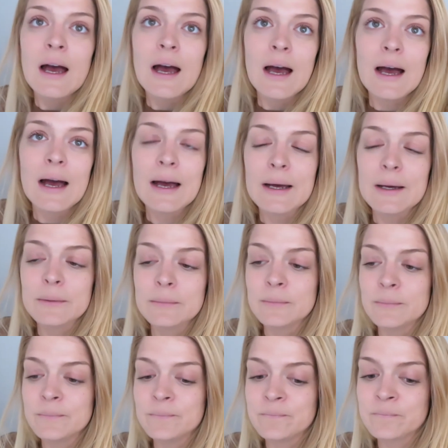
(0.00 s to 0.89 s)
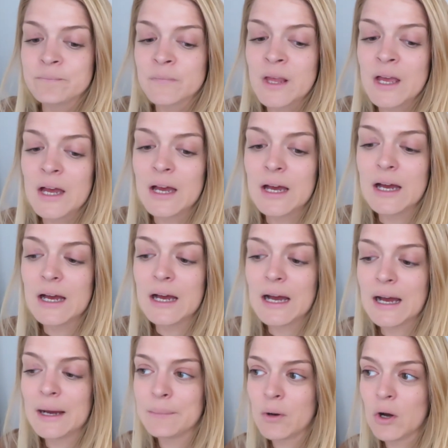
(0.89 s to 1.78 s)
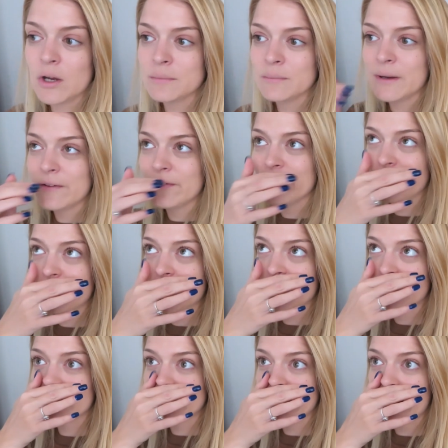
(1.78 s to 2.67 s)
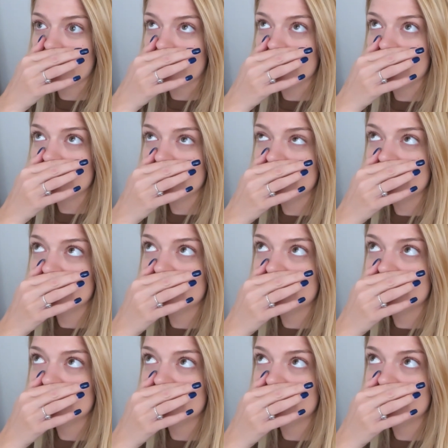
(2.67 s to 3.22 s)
I'm on my fourth day.